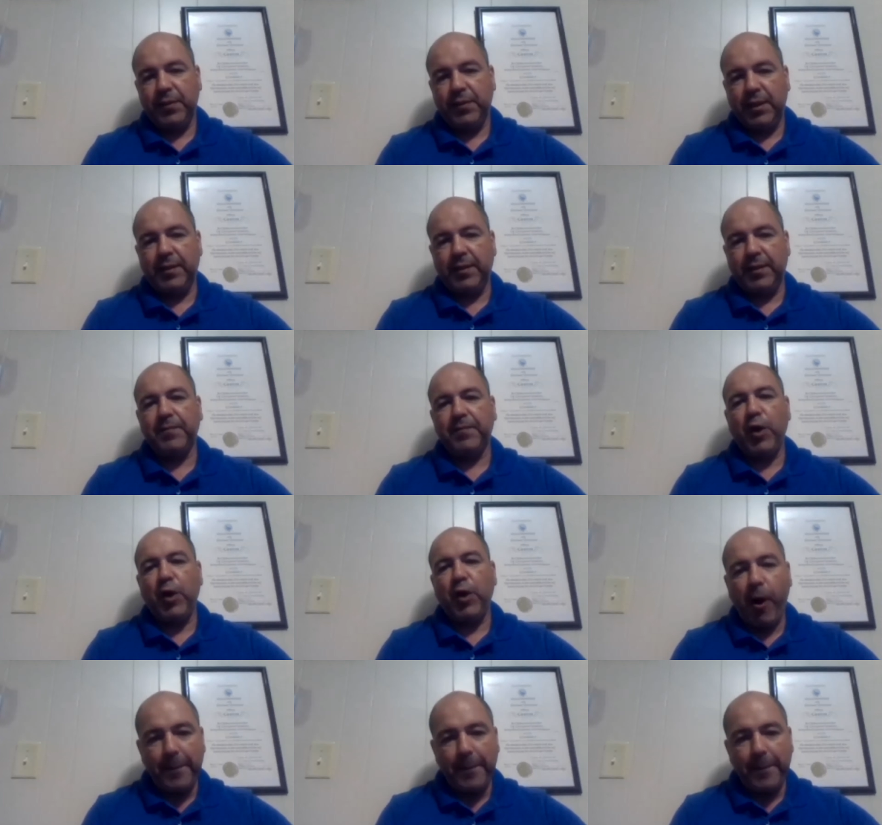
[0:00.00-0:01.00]
and
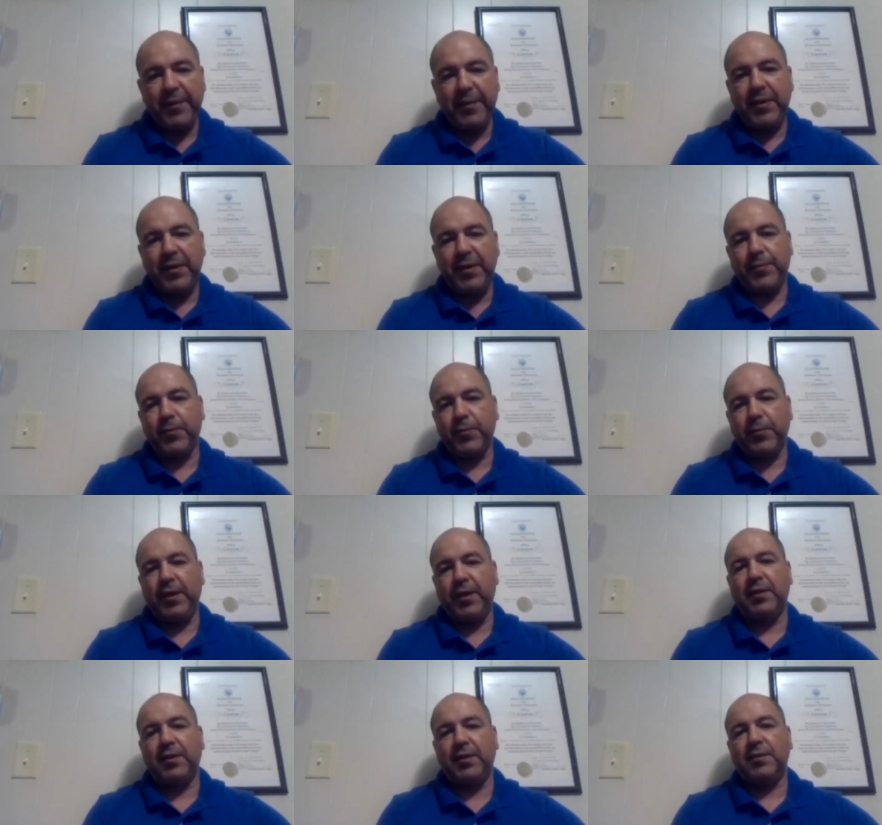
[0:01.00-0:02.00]
help the people
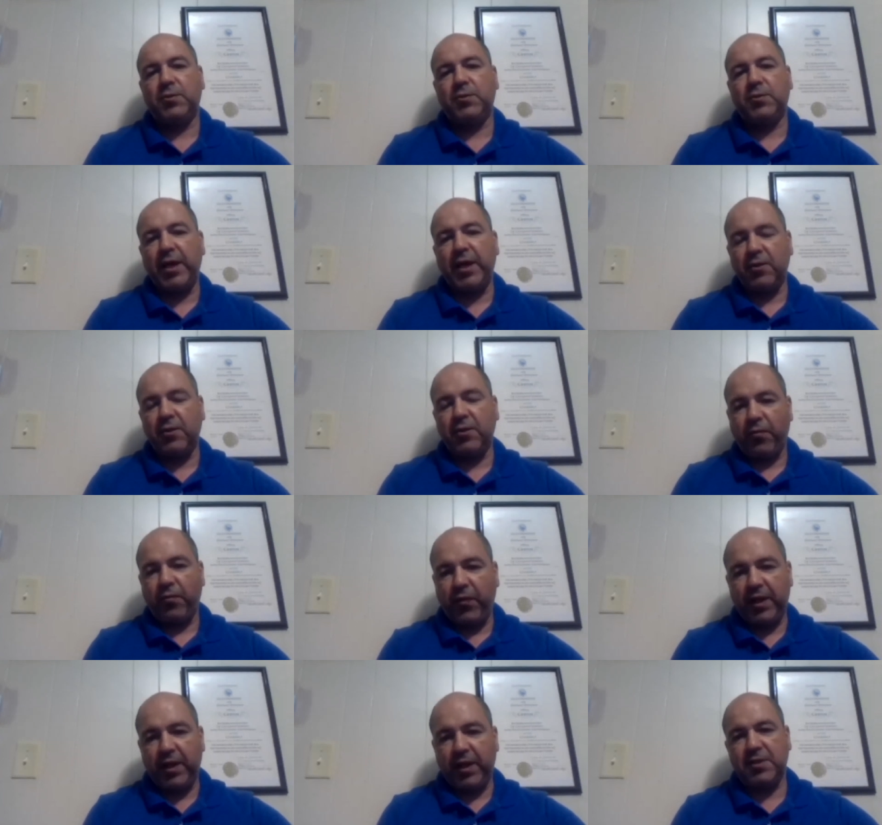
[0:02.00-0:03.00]
and try to
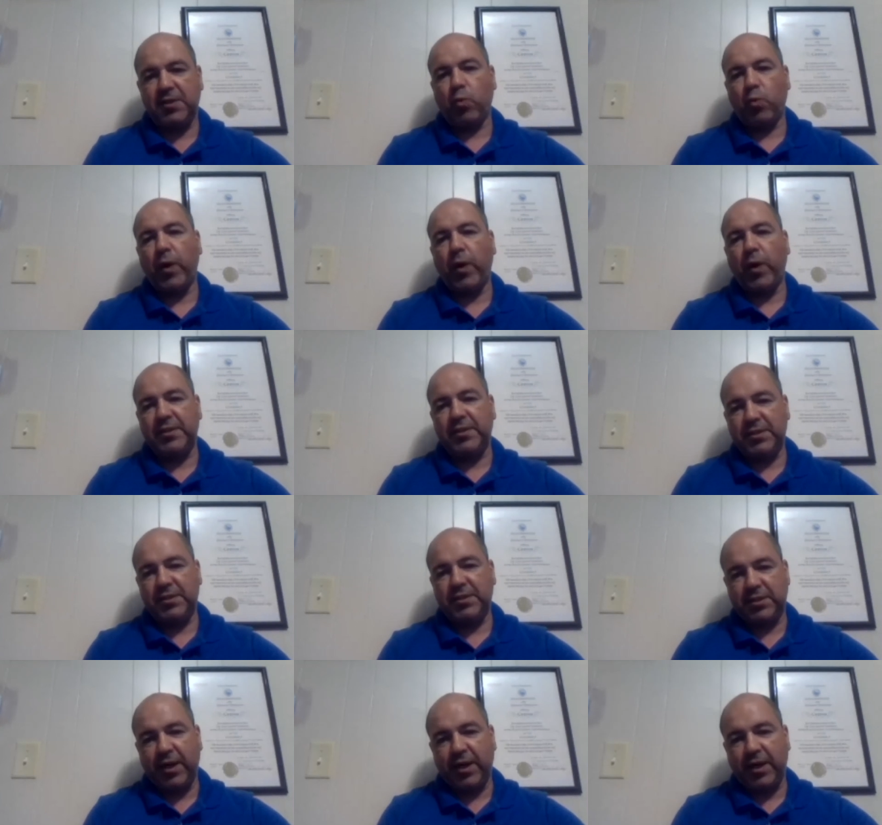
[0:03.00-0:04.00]
finish what she
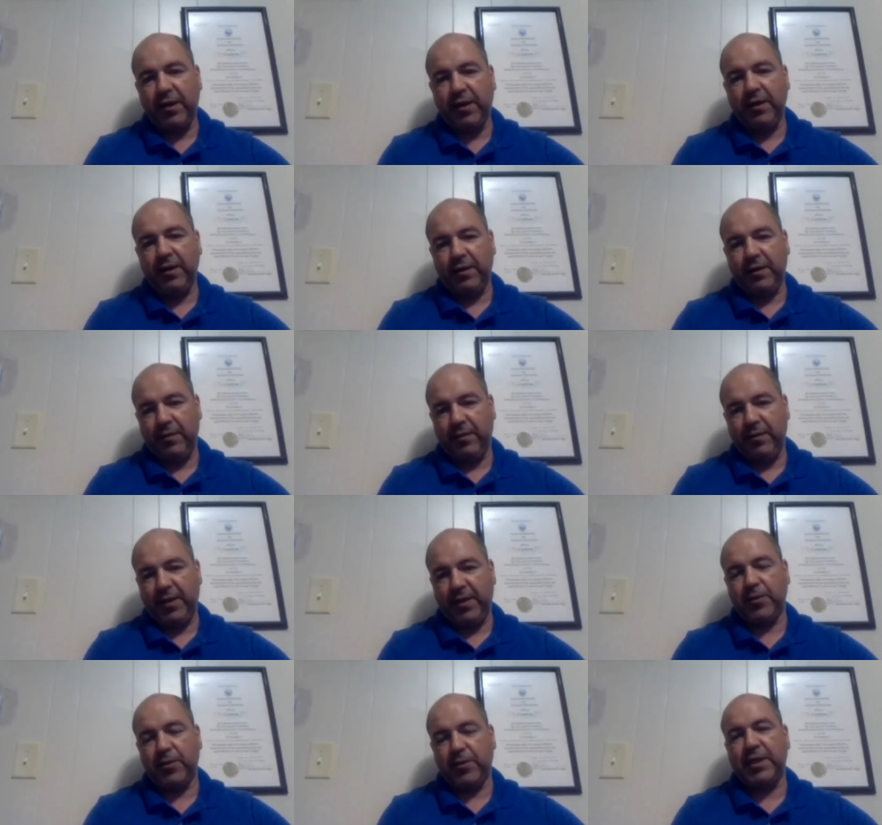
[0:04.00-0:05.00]
start
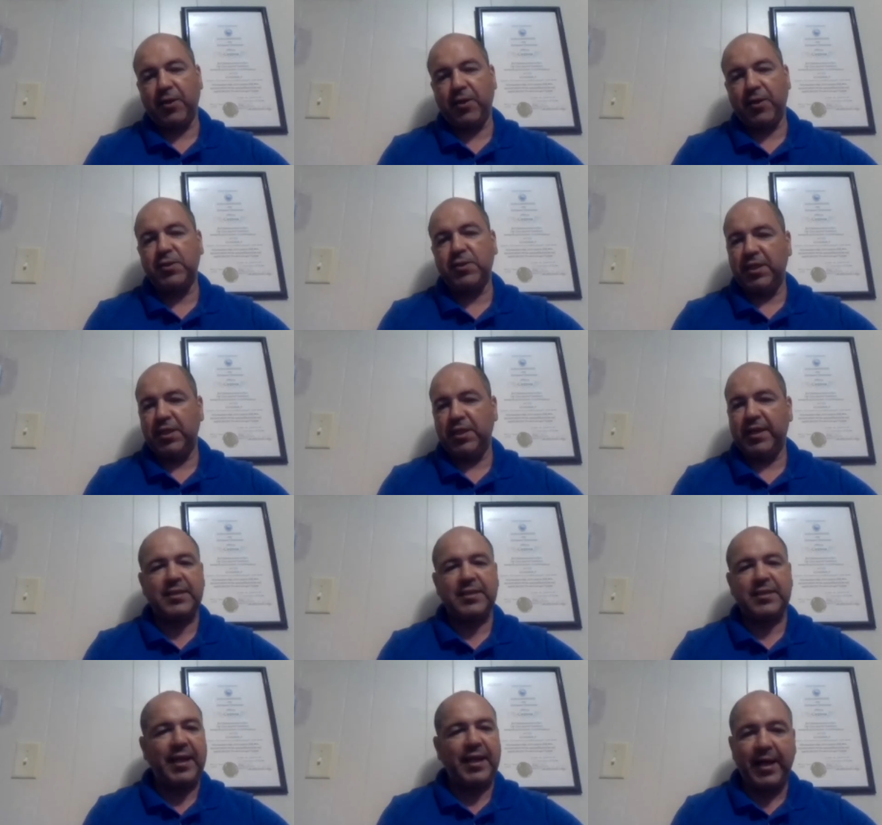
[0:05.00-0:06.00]
because I know she
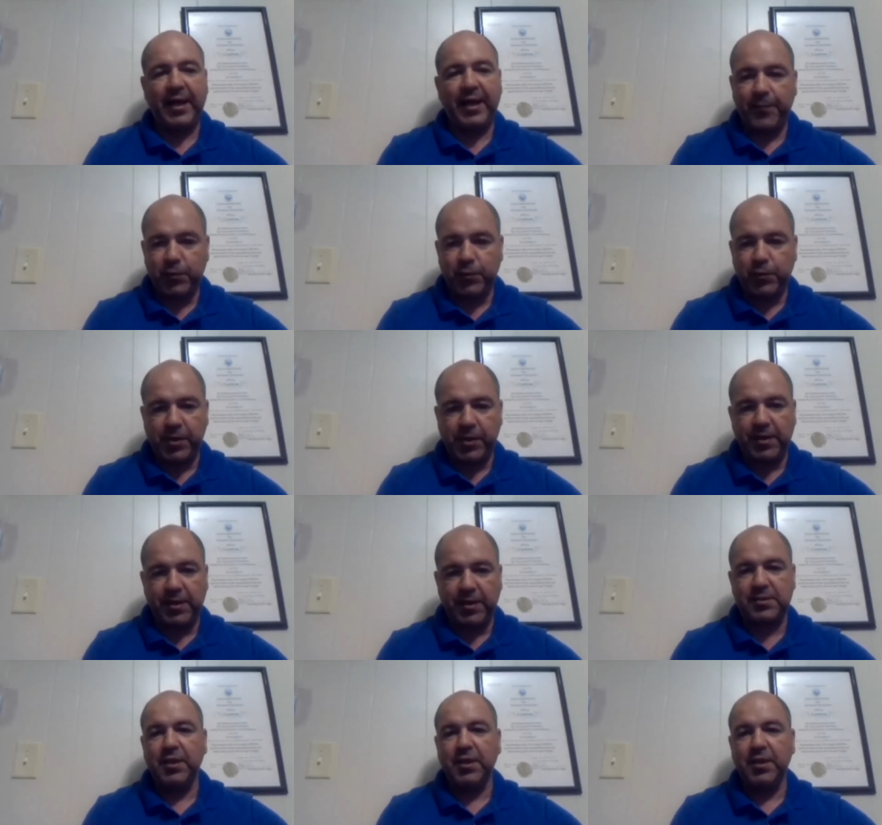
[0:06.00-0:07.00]
has a lot of
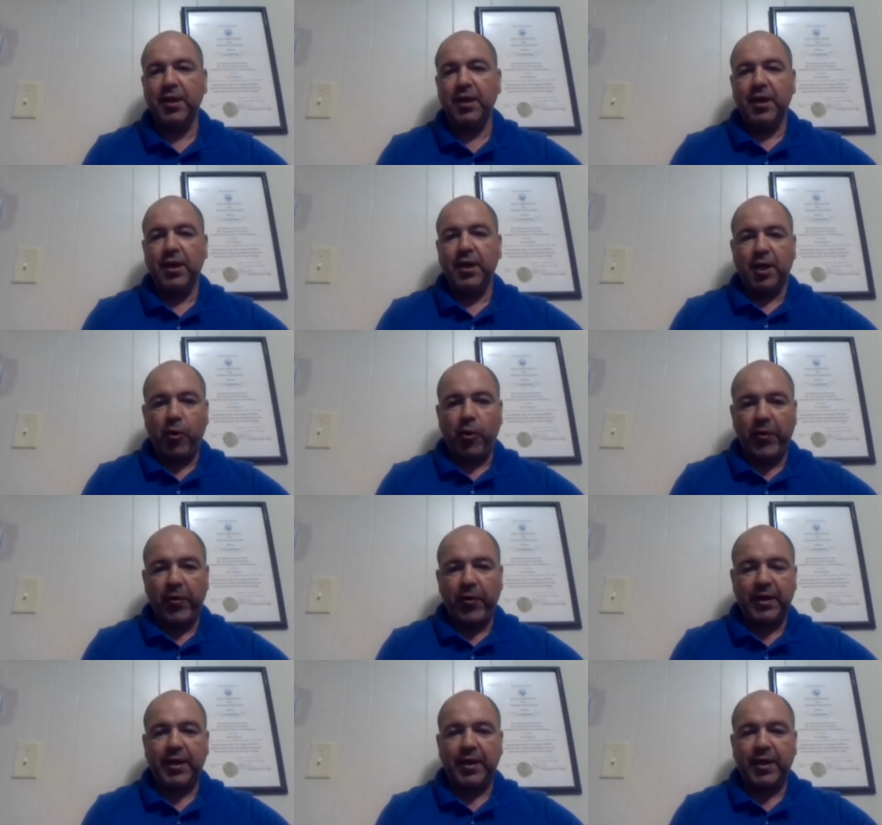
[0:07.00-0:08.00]
projects
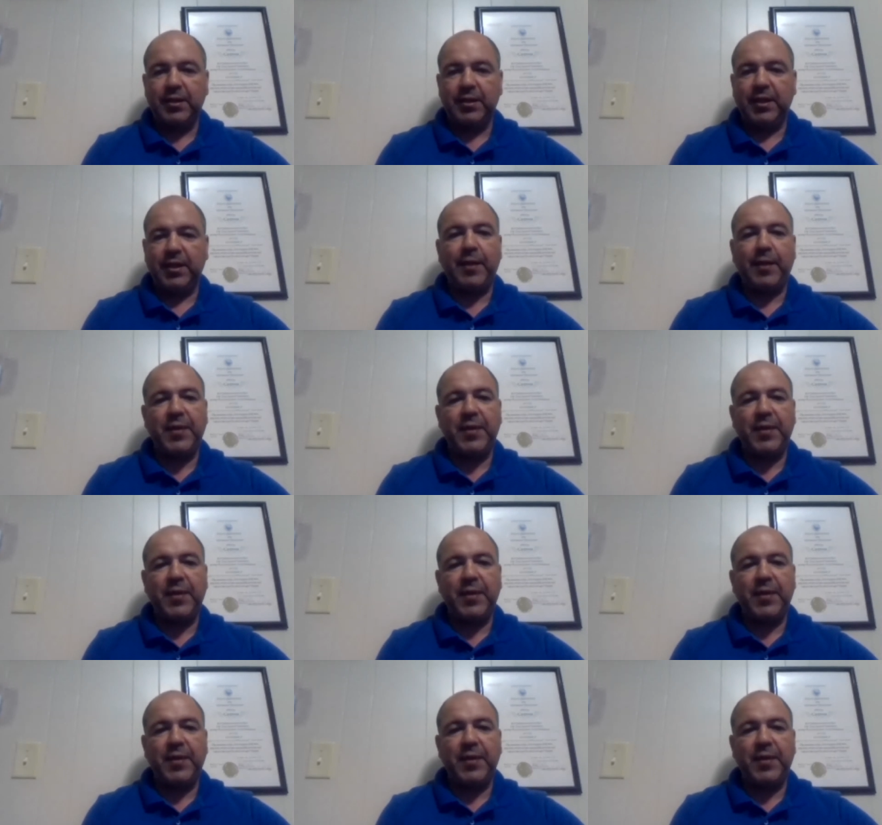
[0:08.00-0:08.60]
going on and I'll be